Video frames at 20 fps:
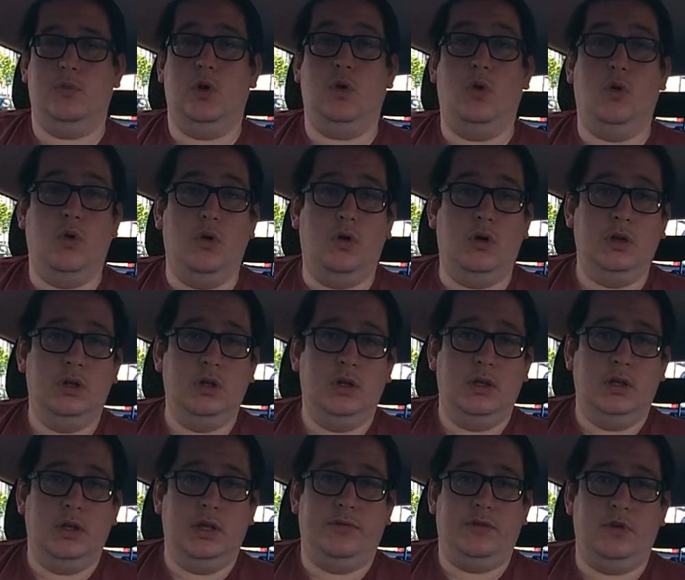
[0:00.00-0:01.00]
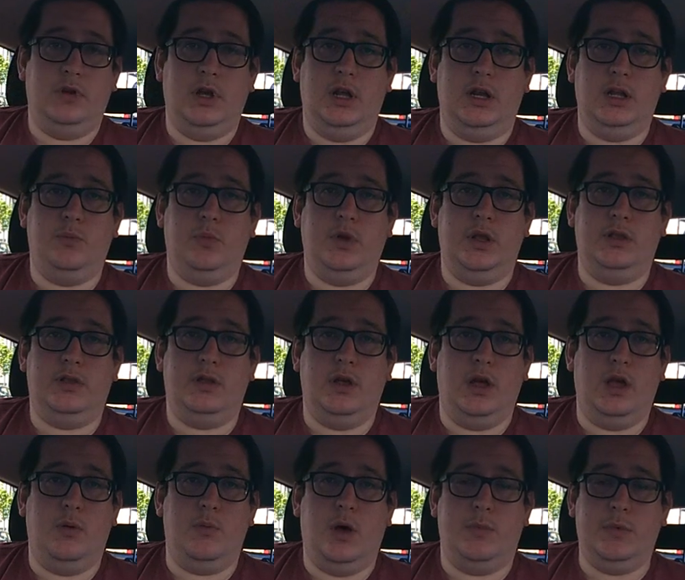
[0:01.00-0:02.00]
or if you're learning with
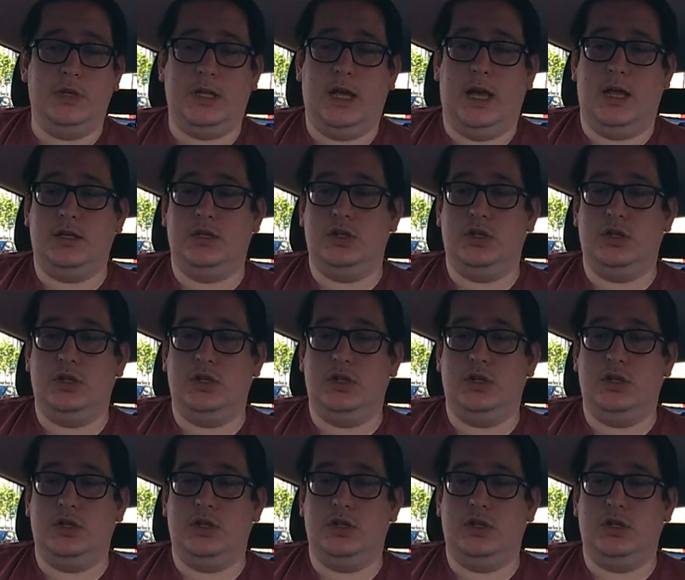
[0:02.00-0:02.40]
mum and dad,